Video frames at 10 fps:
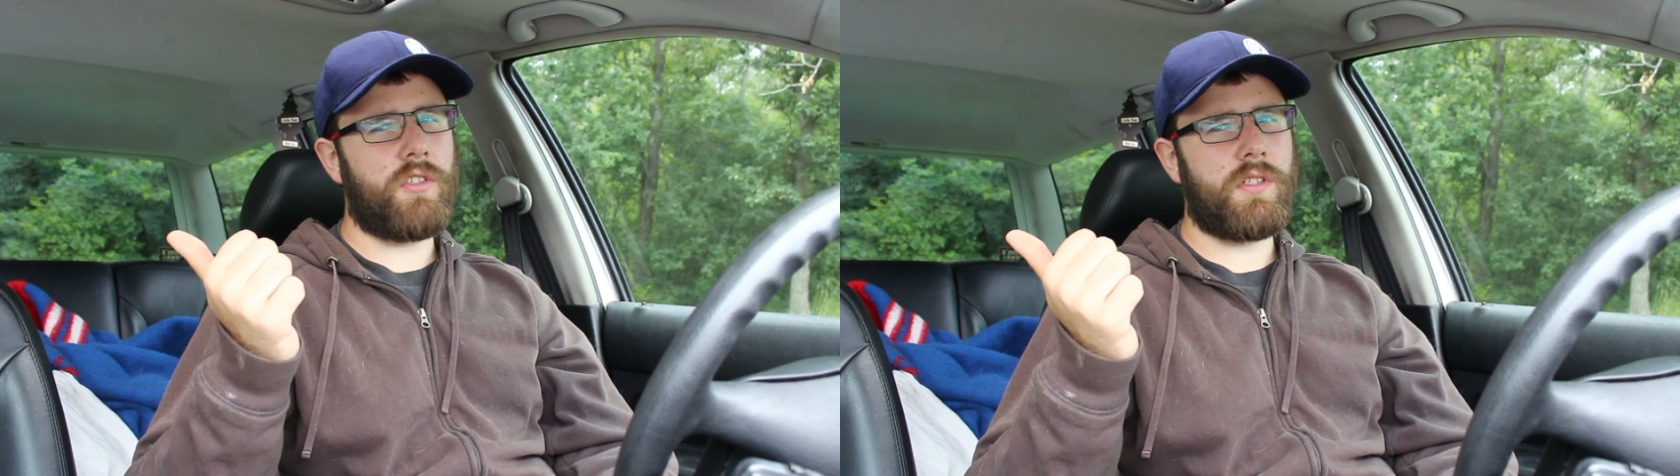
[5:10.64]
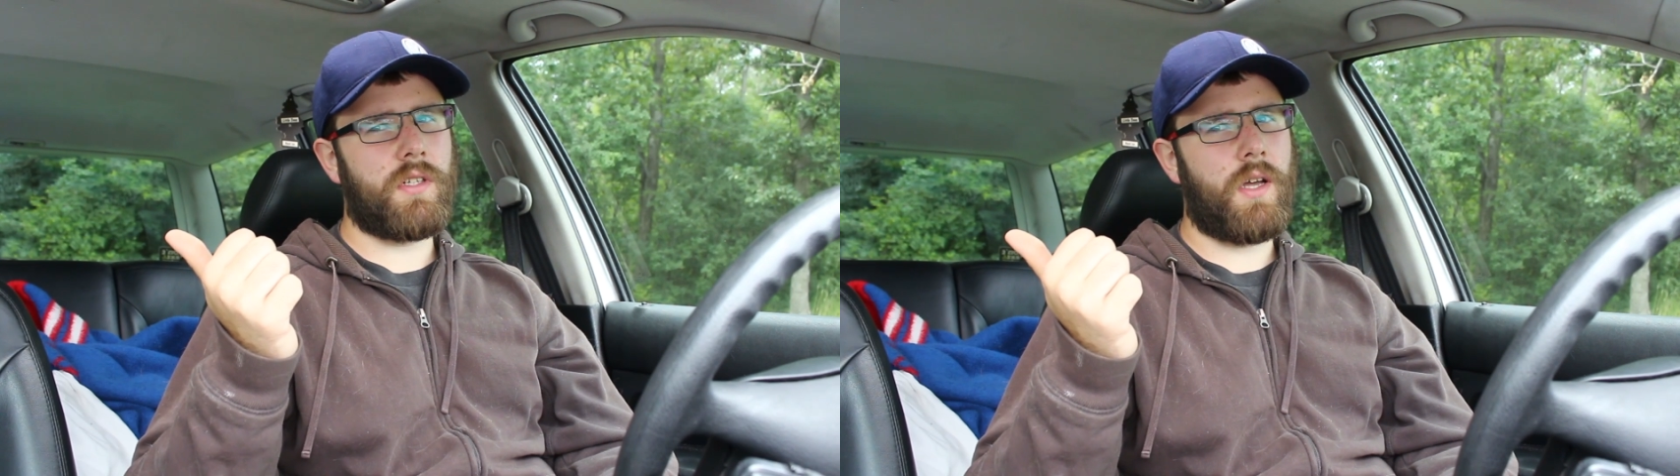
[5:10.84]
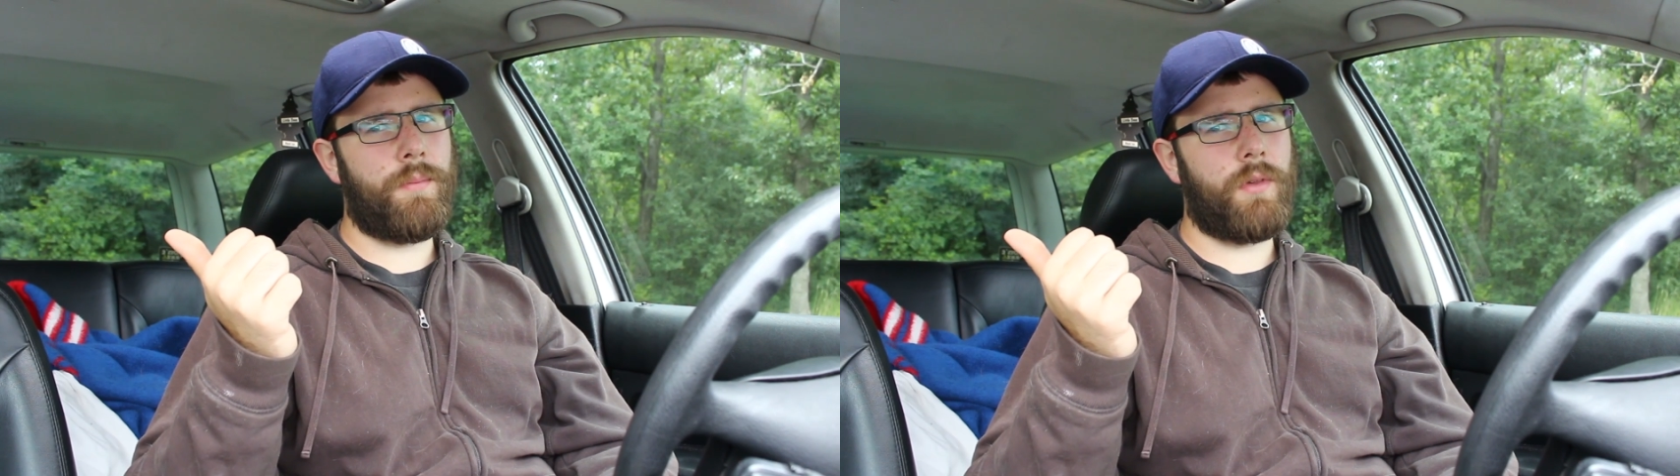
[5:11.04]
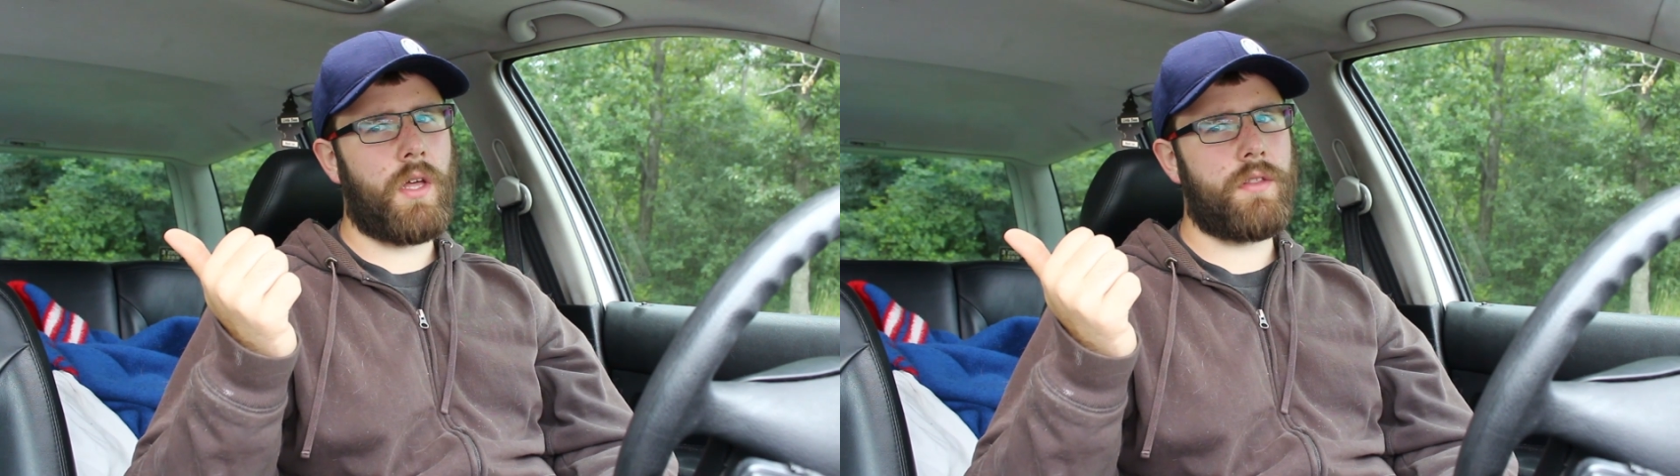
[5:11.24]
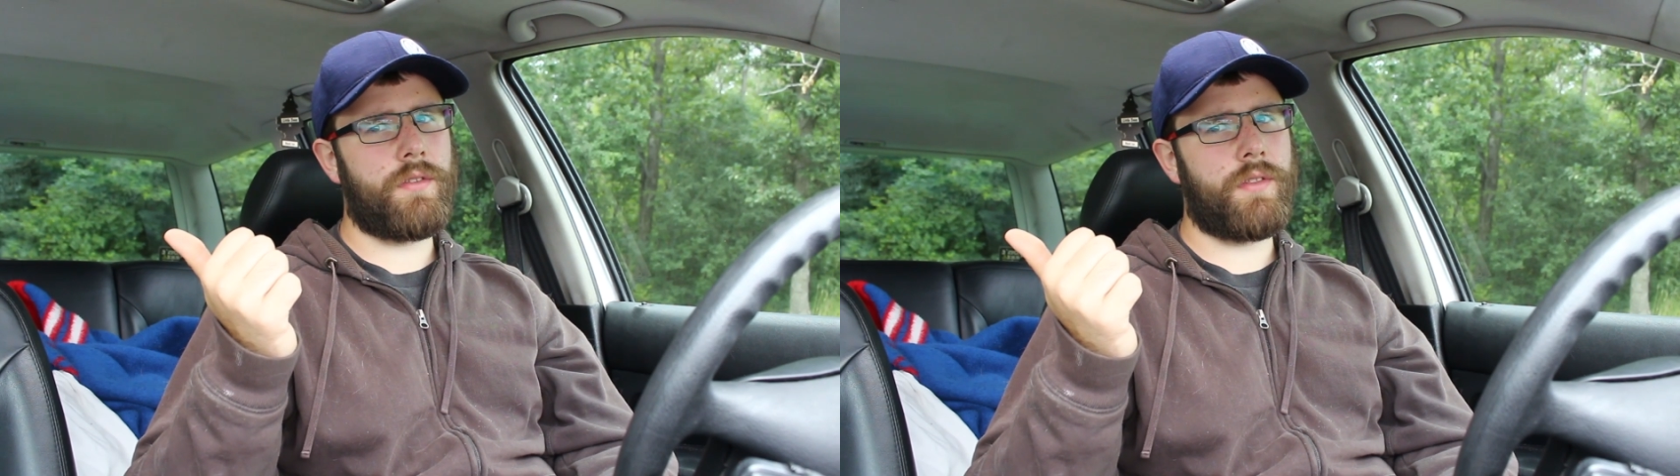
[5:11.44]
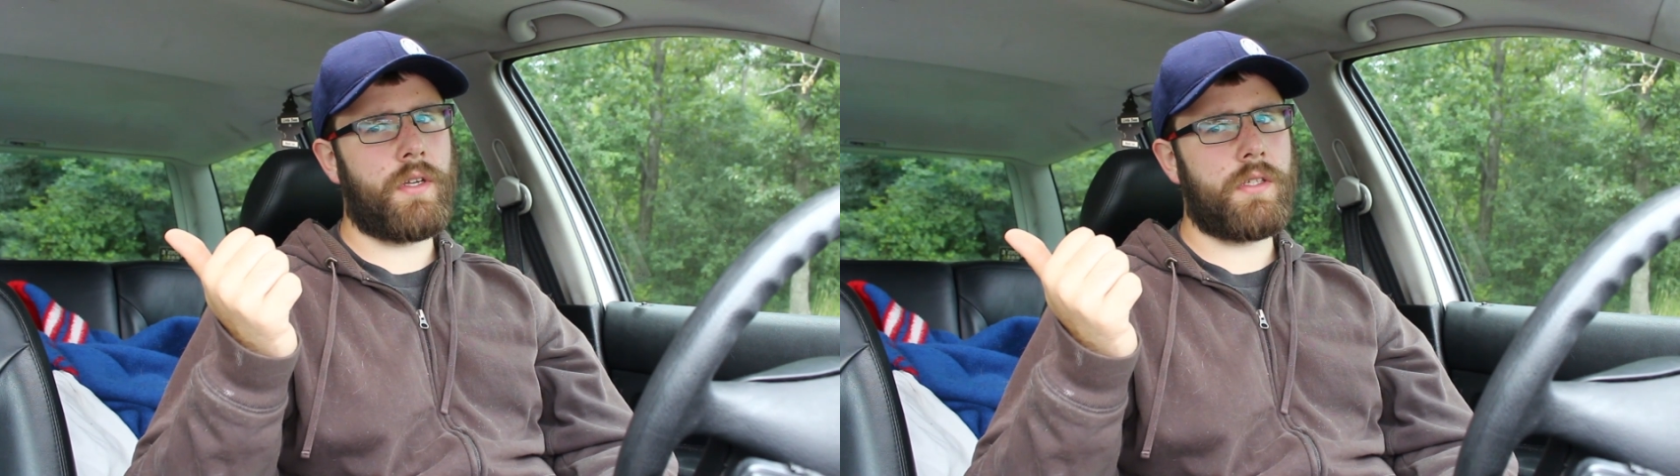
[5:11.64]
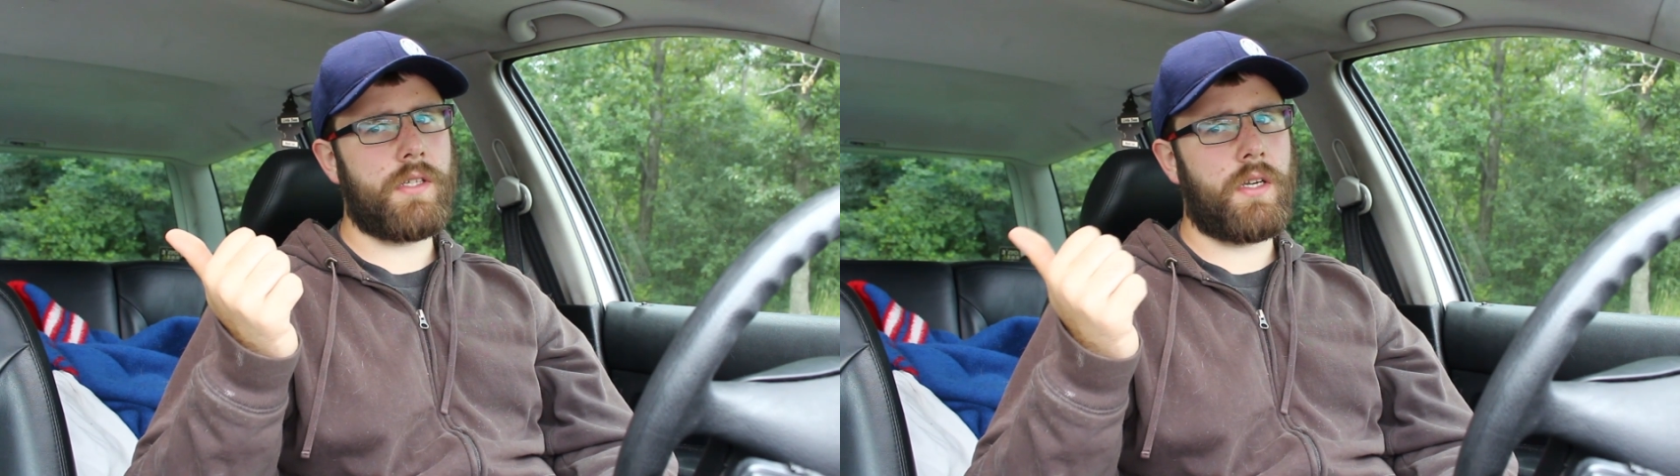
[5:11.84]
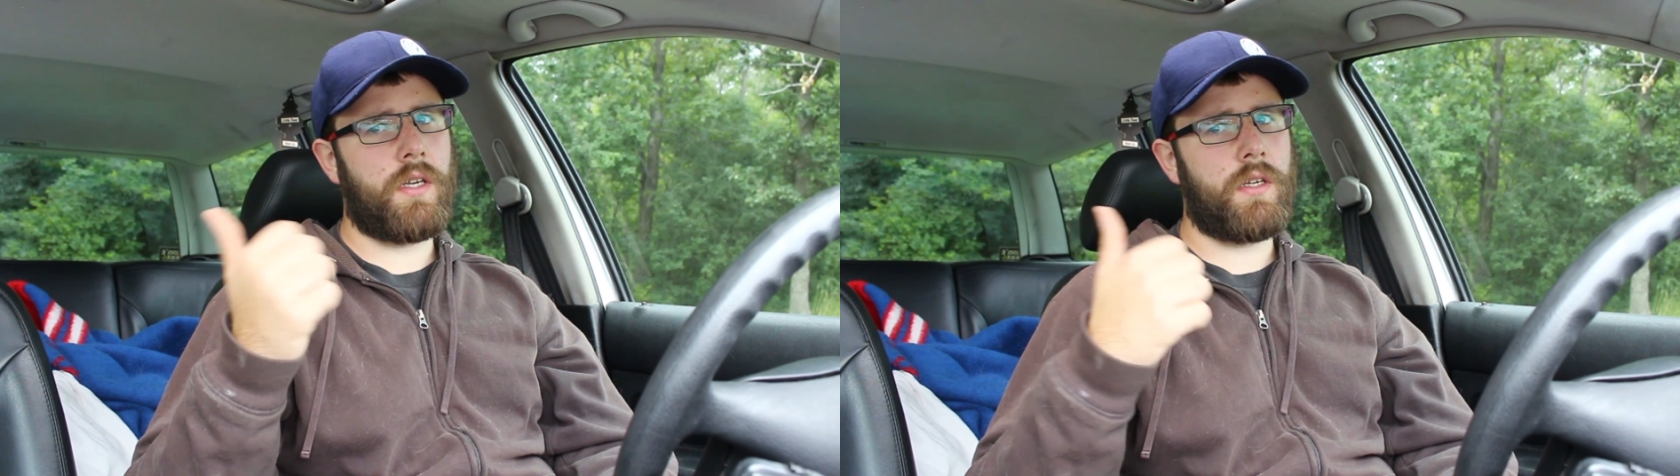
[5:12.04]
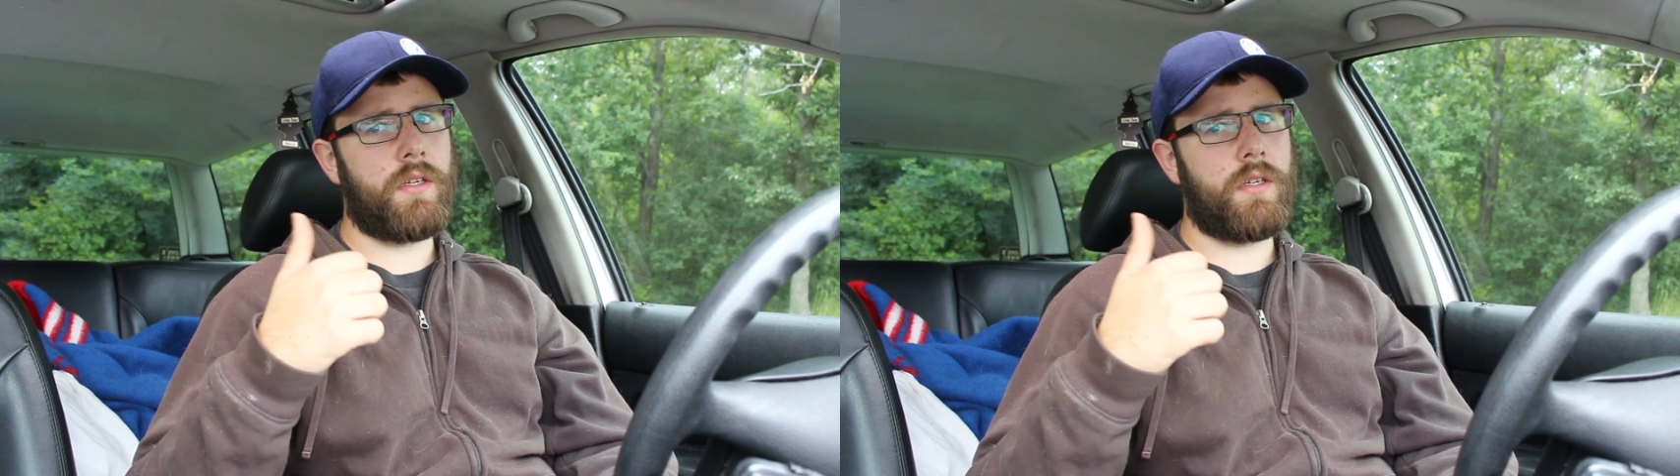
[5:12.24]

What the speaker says: a couple other things I needed